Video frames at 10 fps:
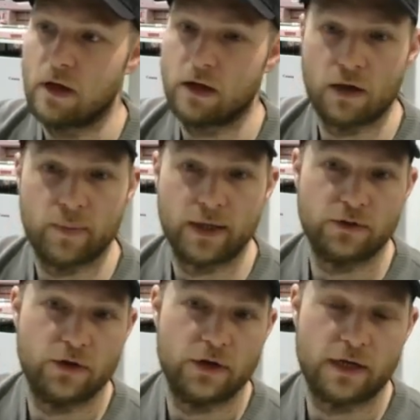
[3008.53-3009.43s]
and I make
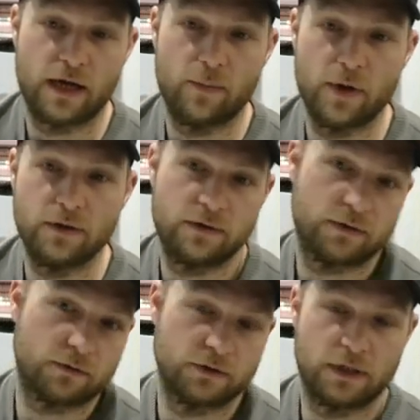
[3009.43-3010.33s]
30k a month
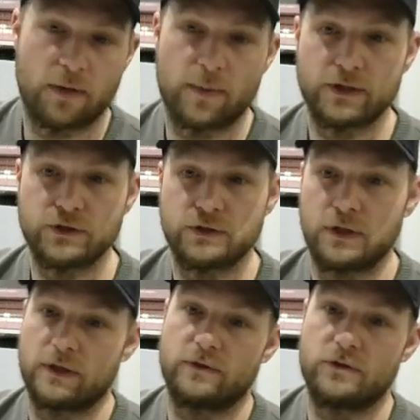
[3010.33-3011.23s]
because our margins are
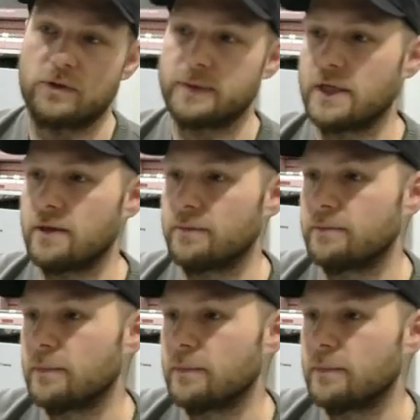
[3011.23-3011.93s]
like 30%.